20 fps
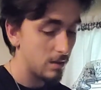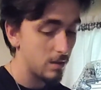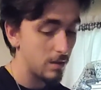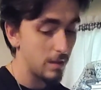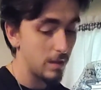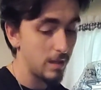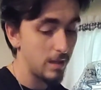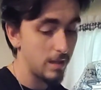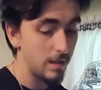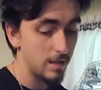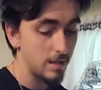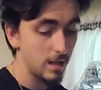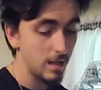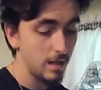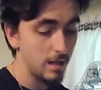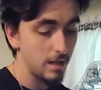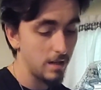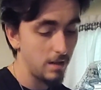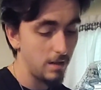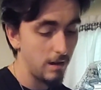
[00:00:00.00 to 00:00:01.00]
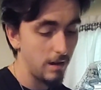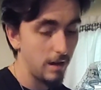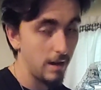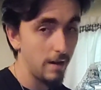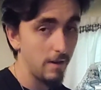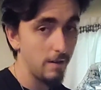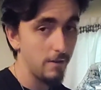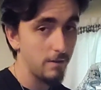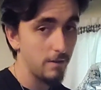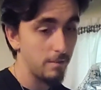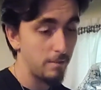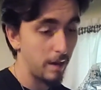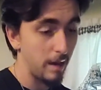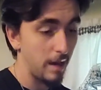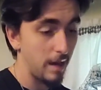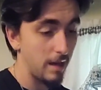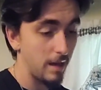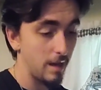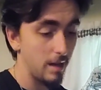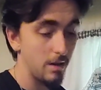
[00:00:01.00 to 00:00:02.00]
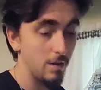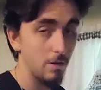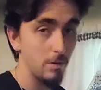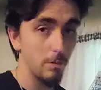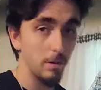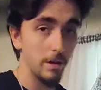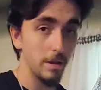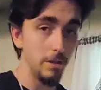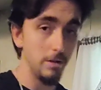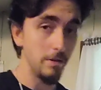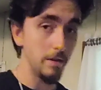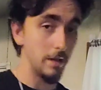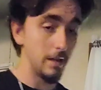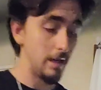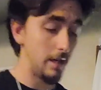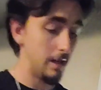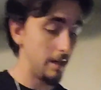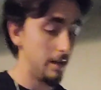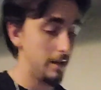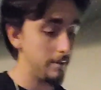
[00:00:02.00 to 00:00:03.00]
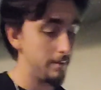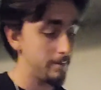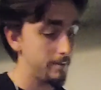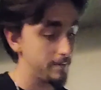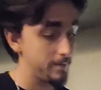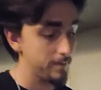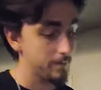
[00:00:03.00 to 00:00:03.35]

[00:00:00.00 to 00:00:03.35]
So they say don't have the pan handle where you can hit it.